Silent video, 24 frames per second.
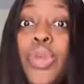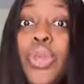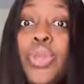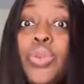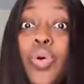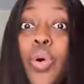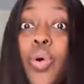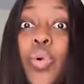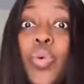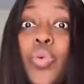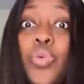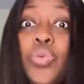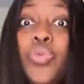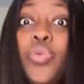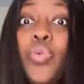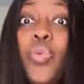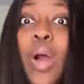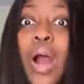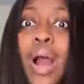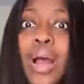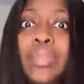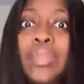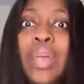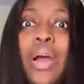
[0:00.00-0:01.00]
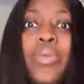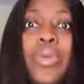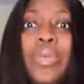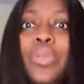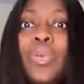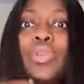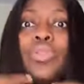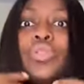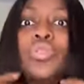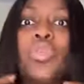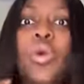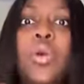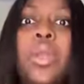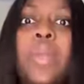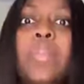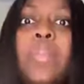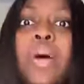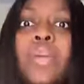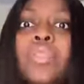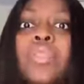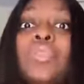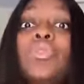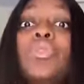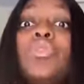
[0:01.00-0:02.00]
We know who you are. That we don't talk
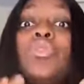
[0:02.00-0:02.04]
about